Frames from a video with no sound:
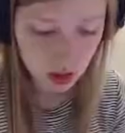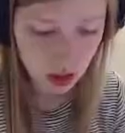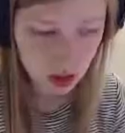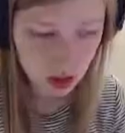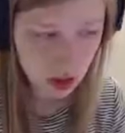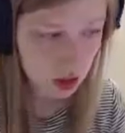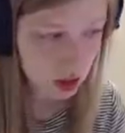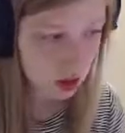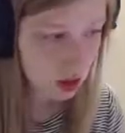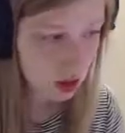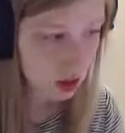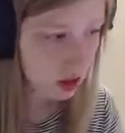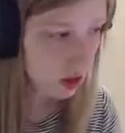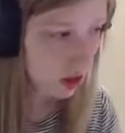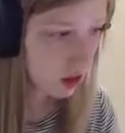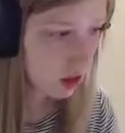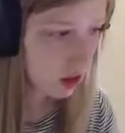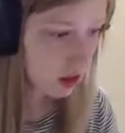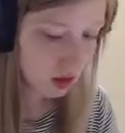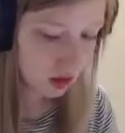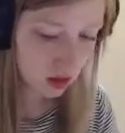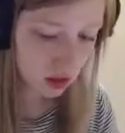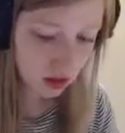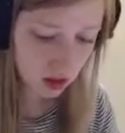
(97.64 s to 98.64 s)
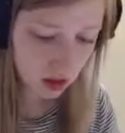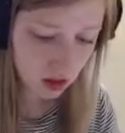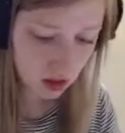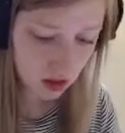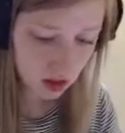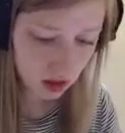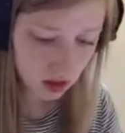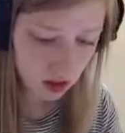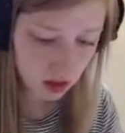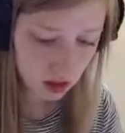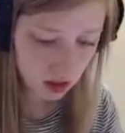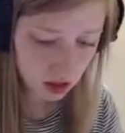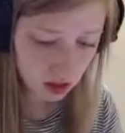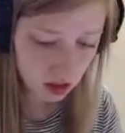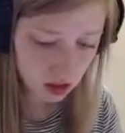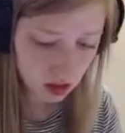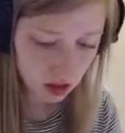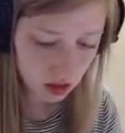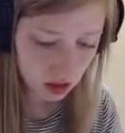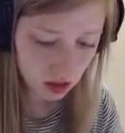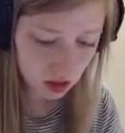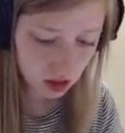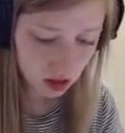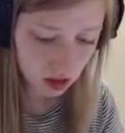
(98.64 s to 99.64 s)

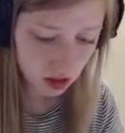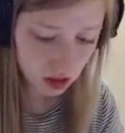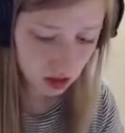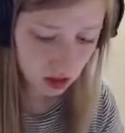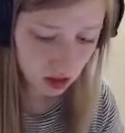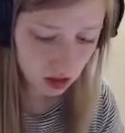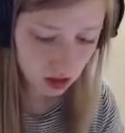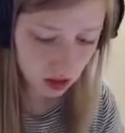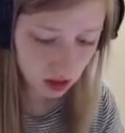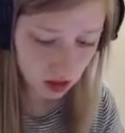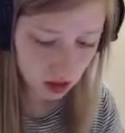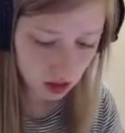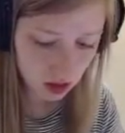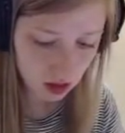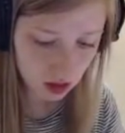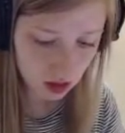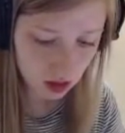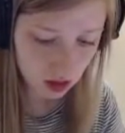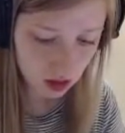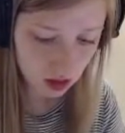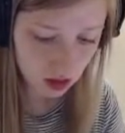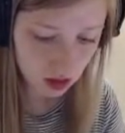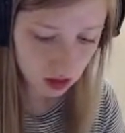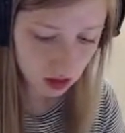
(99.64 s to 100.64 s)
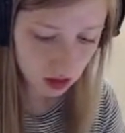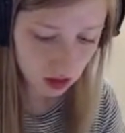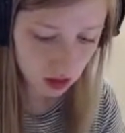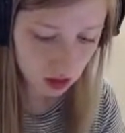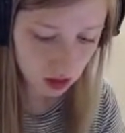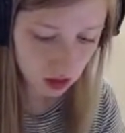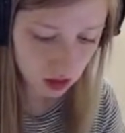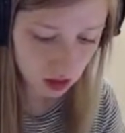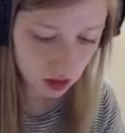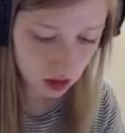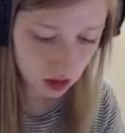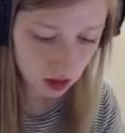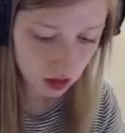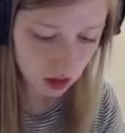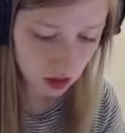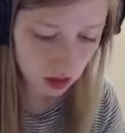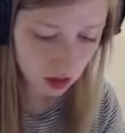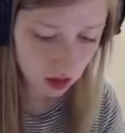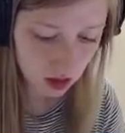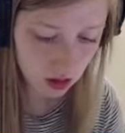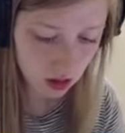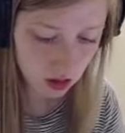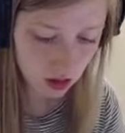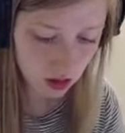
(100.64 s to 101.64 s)
(silent)